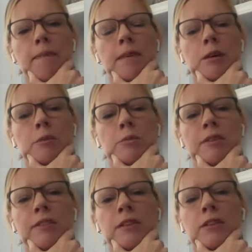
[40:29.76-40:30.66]
It helps
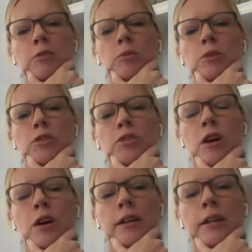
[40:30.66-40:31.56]
me feel a little more
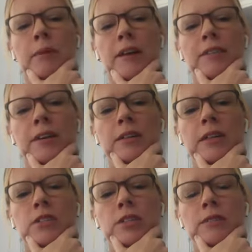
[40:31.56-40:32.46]
strong in my
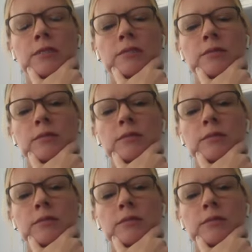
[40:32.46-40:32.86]
foundation.